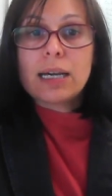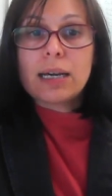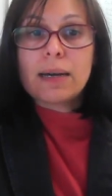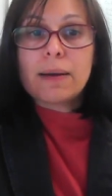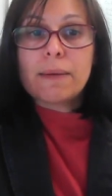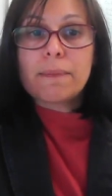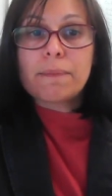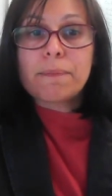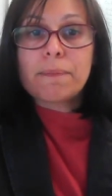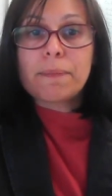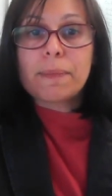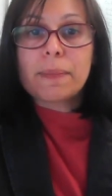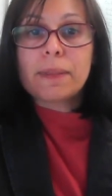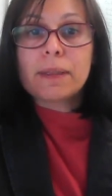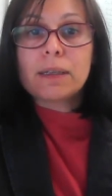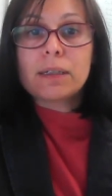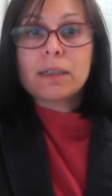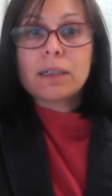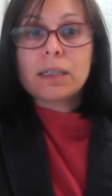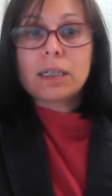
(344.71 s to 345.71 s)

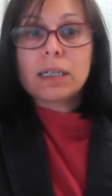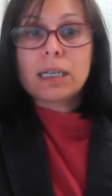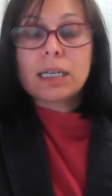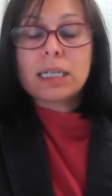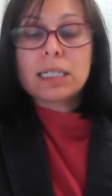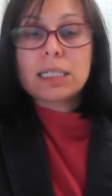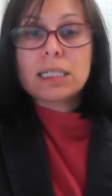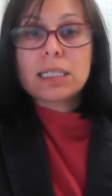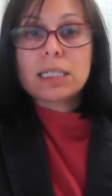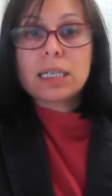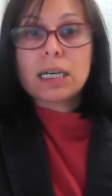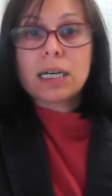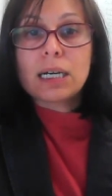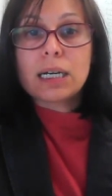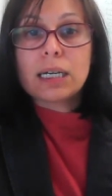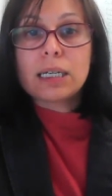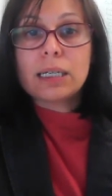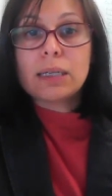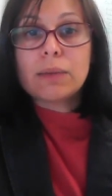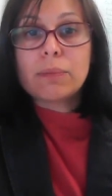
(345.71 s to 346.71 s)
Um, as
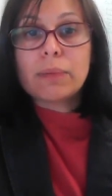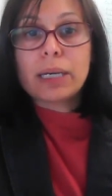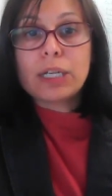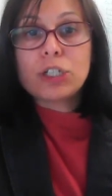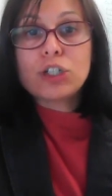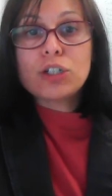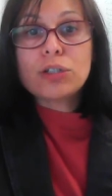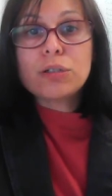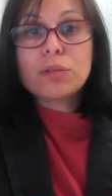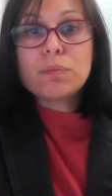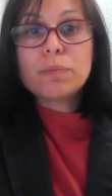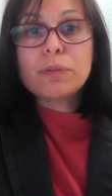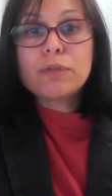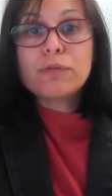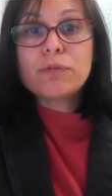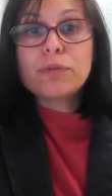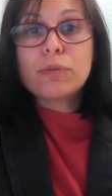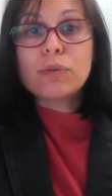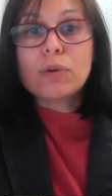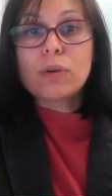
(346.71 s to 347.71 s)
I mentioned
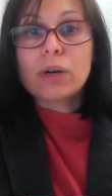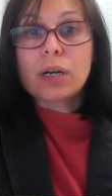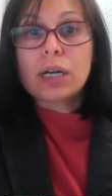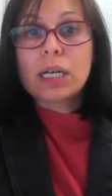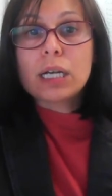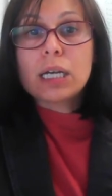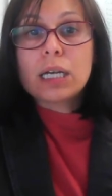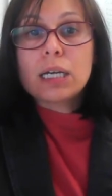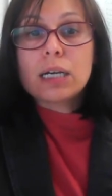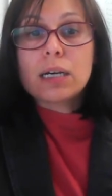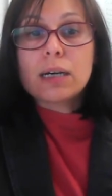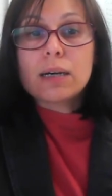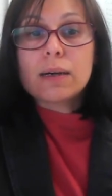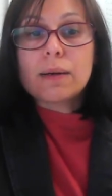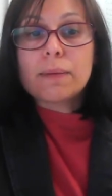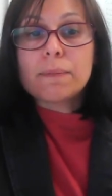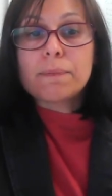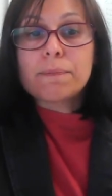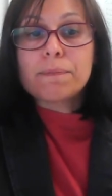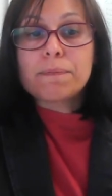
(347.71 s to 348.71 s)
before,
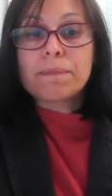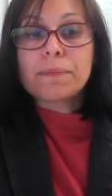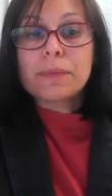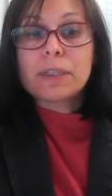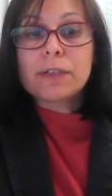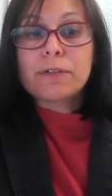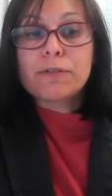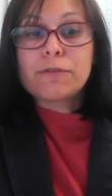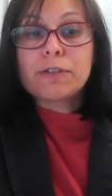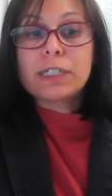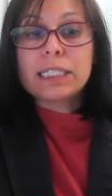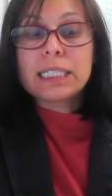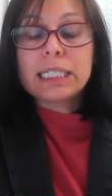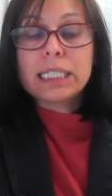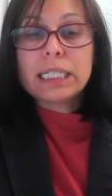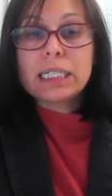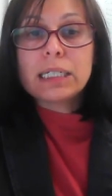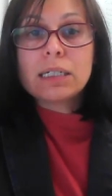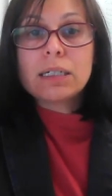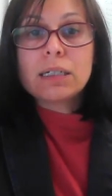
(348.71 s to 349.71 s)
um, the
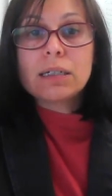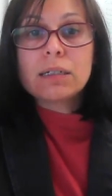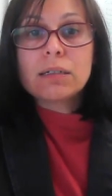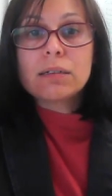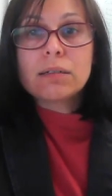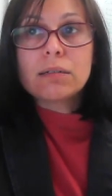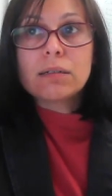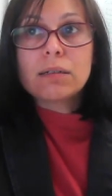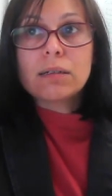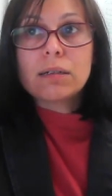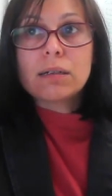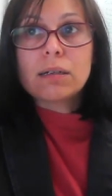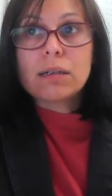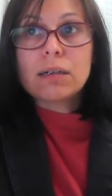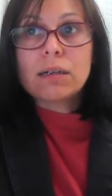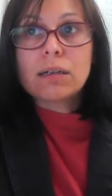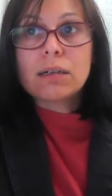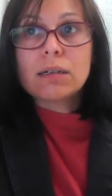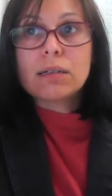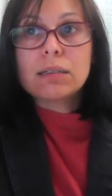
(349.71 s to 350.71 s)
fatigue
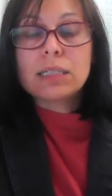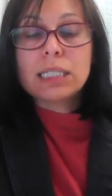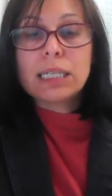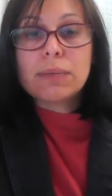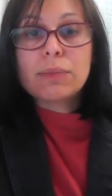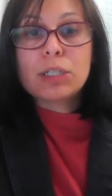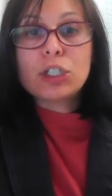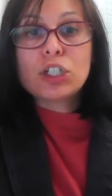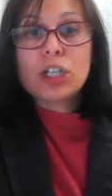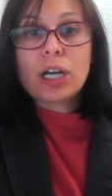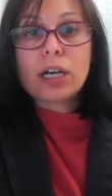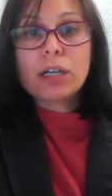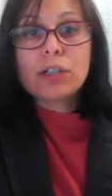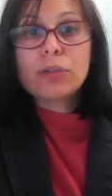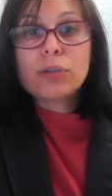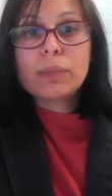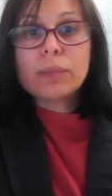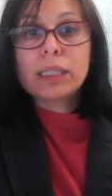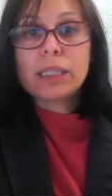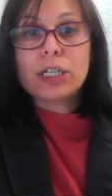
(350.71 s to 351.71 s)
damage
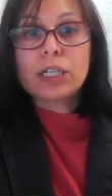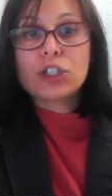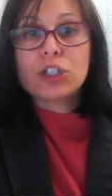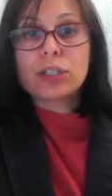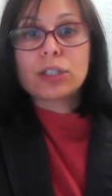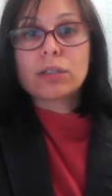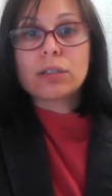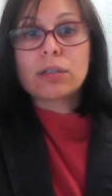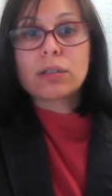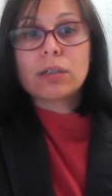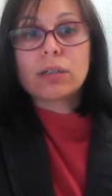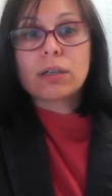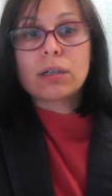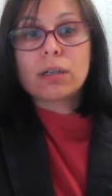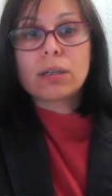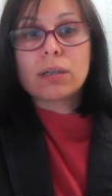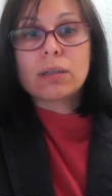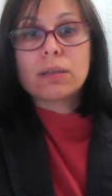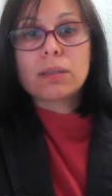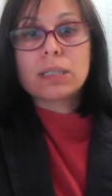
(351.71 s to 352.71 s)
accumulation
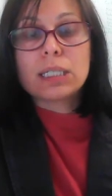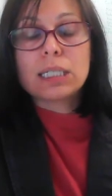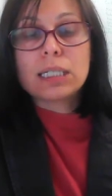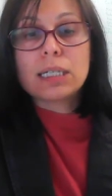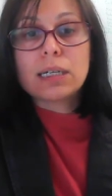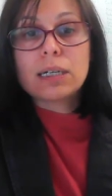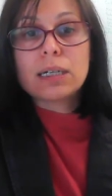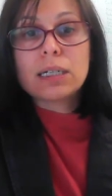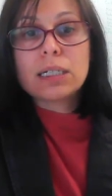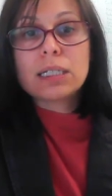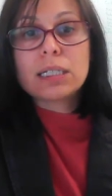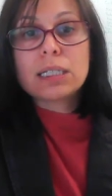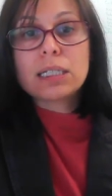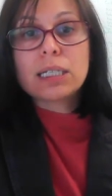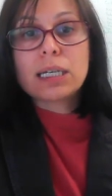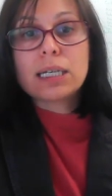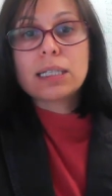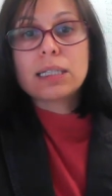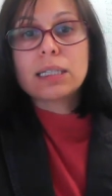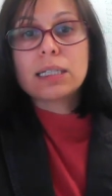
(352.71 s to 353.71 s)
uh, starts
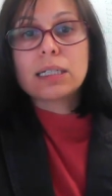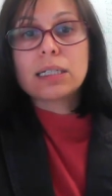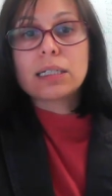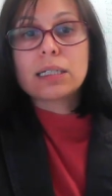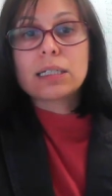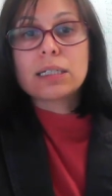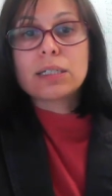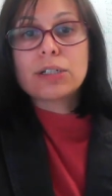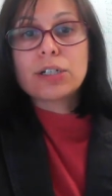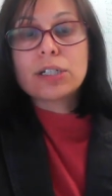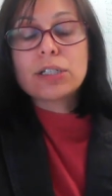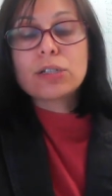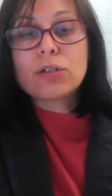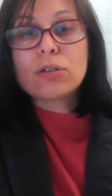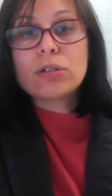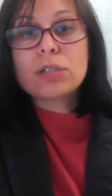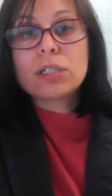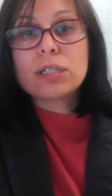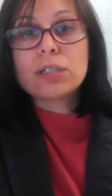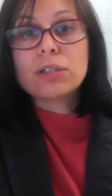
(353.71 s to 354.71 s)
at the stress
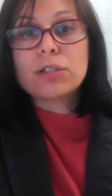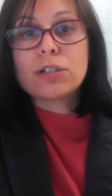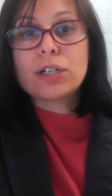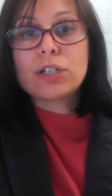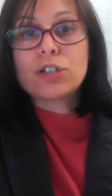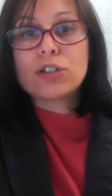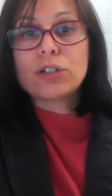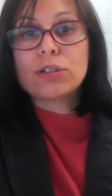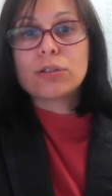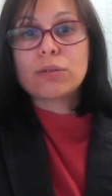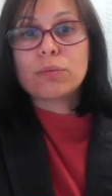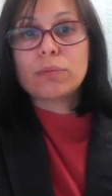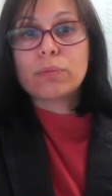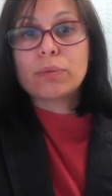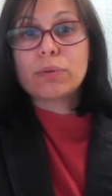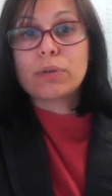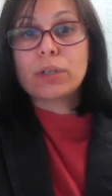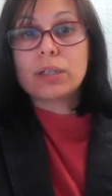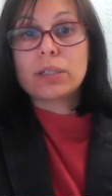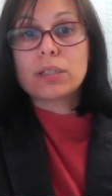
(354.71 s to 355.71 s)

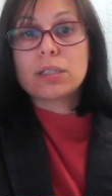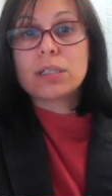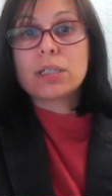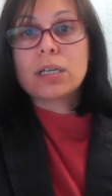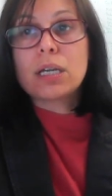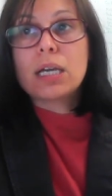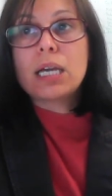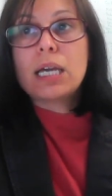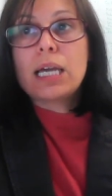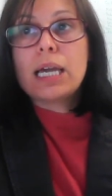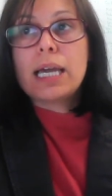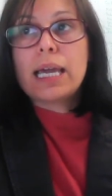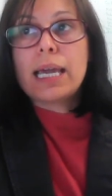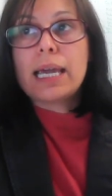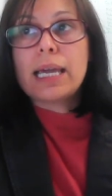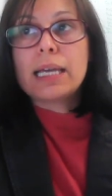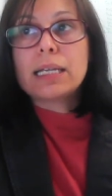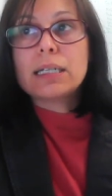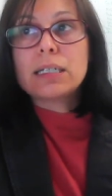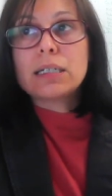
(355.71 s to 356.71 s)
concentration points
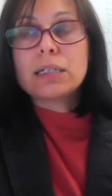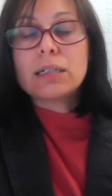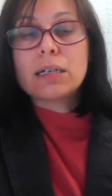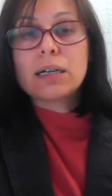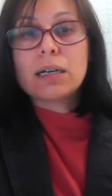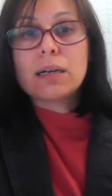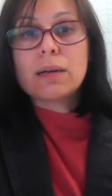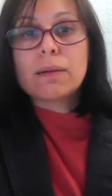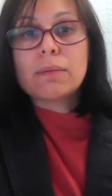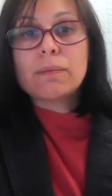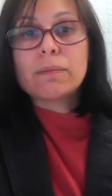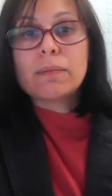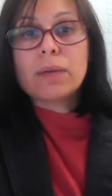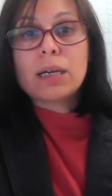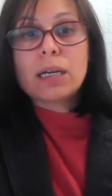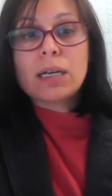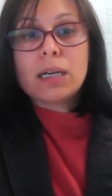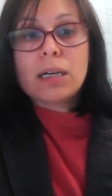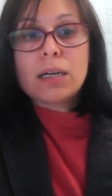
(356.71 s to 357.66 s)
and um,